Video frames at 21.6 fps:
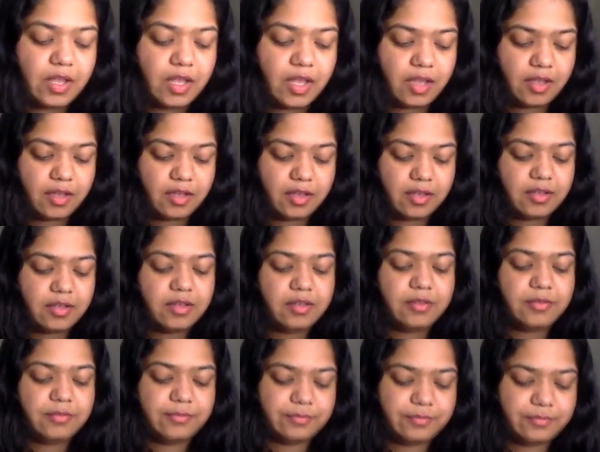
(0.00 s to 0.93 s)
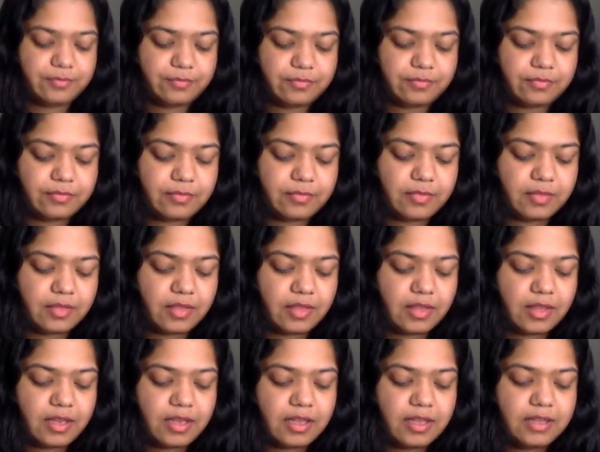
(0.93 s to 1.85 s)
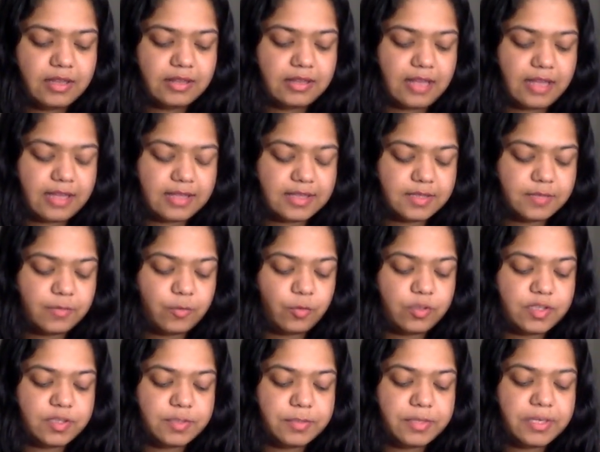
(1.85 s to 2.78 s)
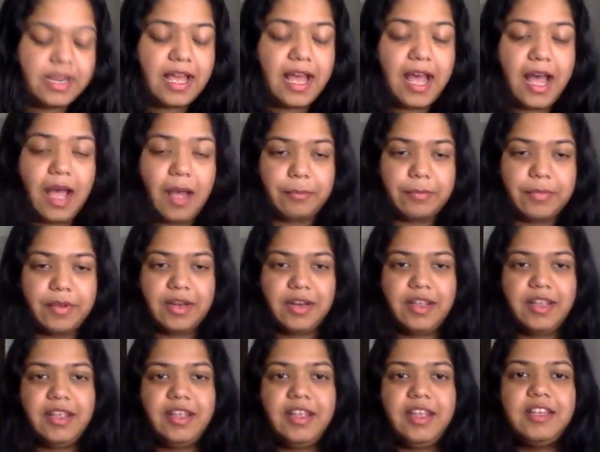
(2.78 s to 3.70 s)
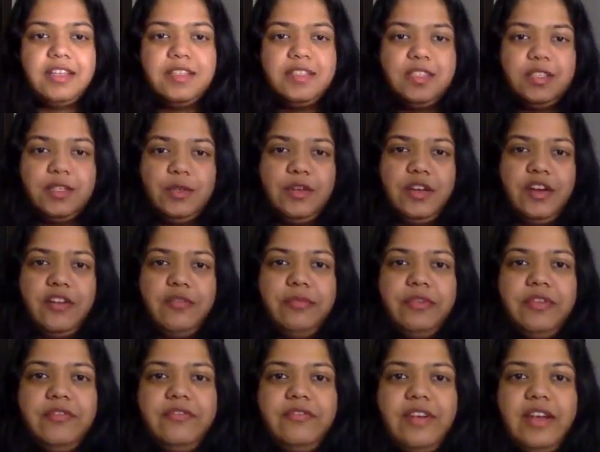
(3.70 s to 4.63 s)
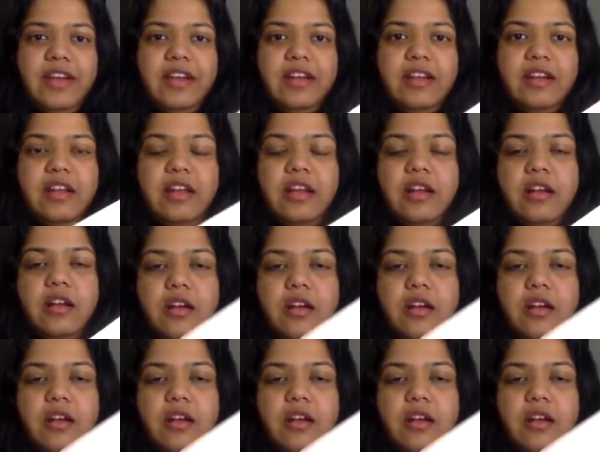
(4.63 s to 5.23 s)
Okay, that's what's been happening. Is you have been finding like,